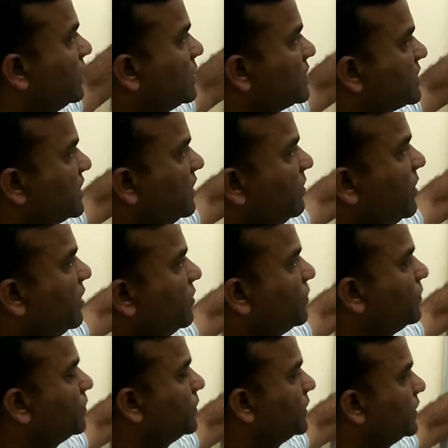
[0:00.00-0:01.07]
Sum
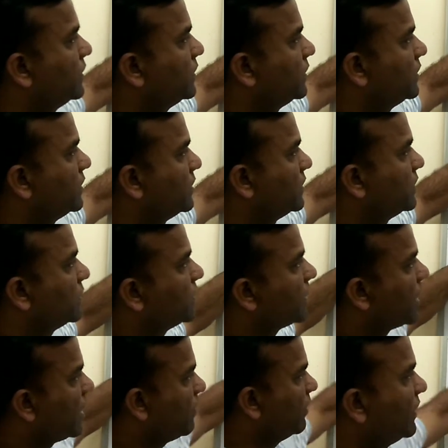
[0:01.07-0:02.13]
of
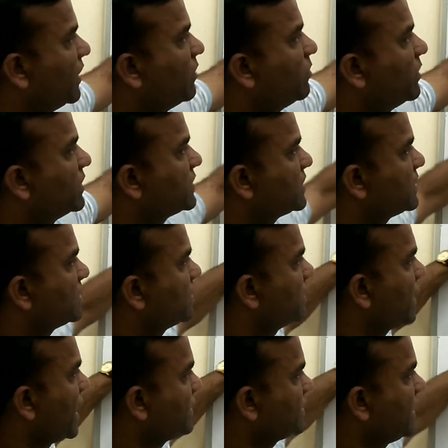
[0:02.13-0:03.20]
given numbers,
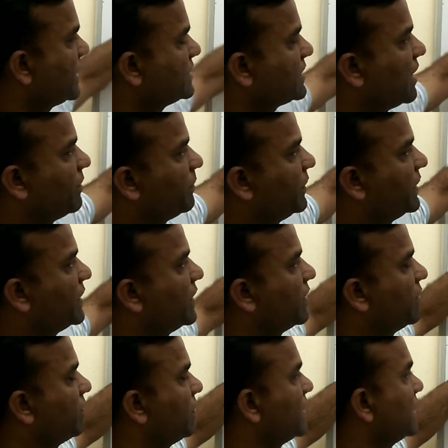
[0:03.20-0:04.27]
as an example
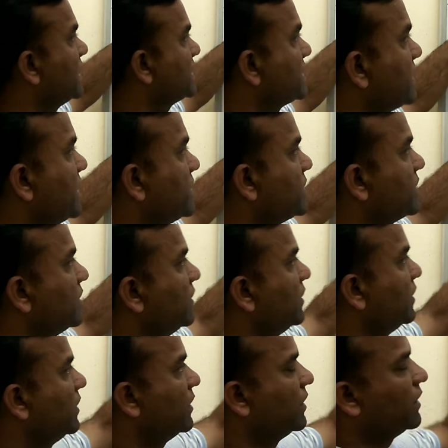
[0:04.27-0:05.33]
here we illustrate
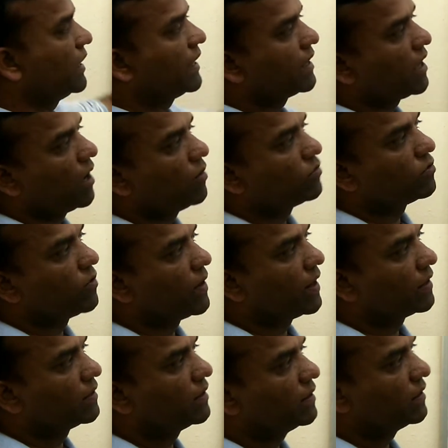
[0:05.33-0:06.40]
like how you
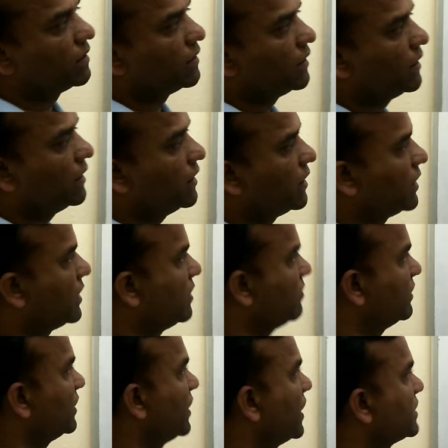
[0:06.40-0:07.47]
add the
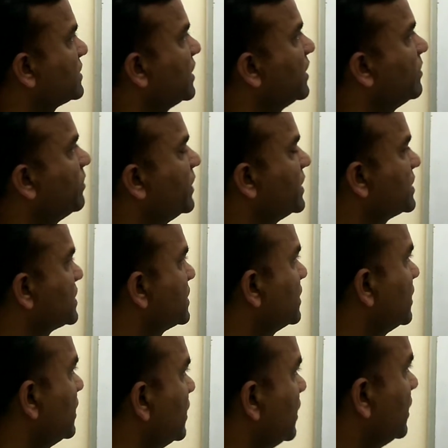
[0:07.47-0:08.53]
given irrational numbers.